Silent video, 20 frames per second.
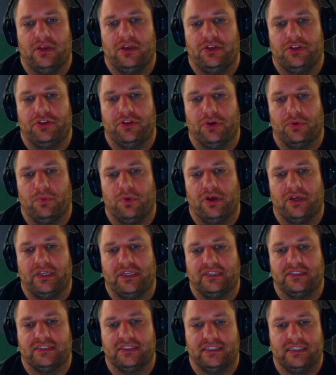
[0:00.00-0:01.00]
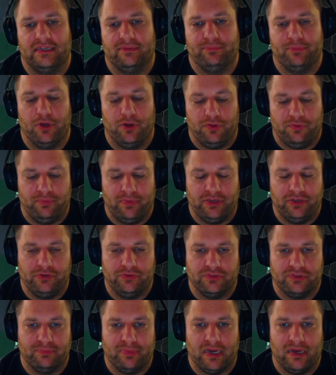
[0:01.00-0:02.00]
You're wanting to get both
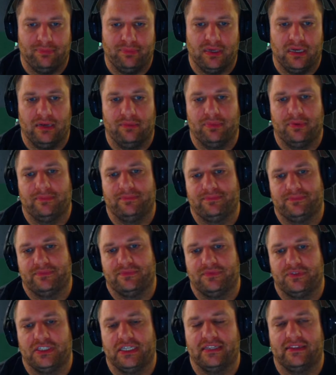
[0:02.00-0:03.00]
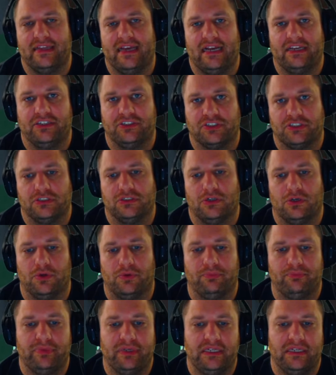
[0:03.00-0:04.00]
menus to pop up. If you get that, you're still
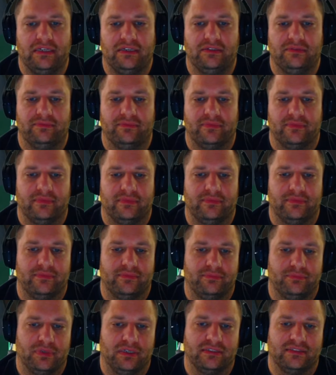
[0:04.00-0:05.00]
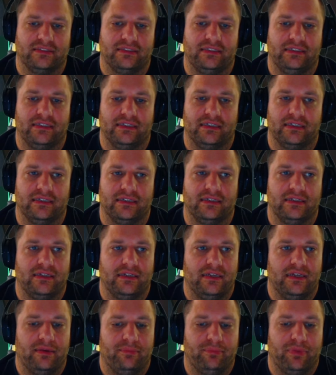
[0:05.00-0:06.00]
holding B. Press the
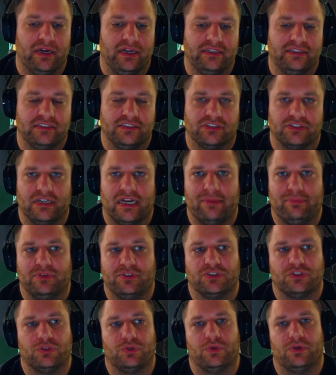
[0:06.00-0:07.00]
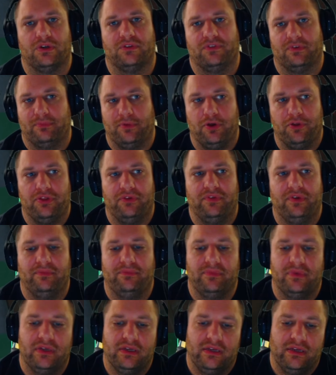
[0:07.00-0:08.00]
button to scrap and store for both of
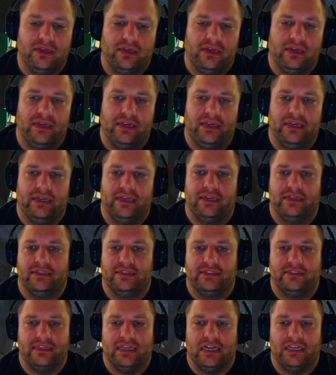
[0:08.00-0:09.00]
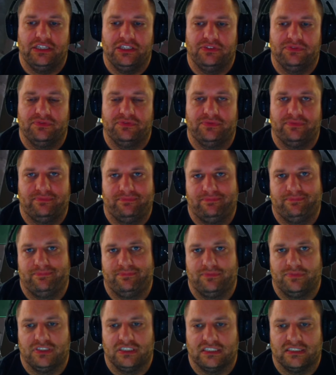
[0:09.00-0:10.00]
them. And now you've
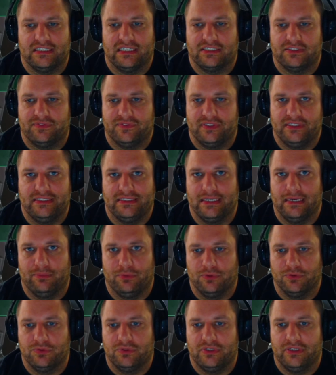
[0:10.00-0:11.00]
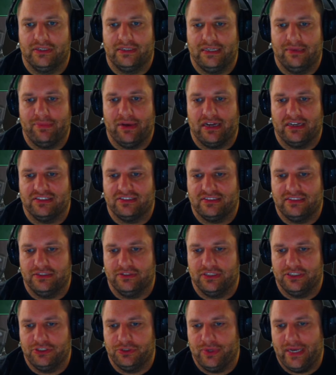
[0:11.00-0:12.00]
successfully doubled the amount of
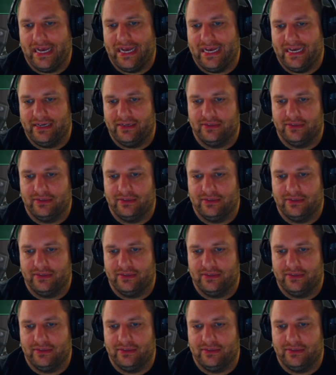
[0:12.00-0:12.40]
steel that you had.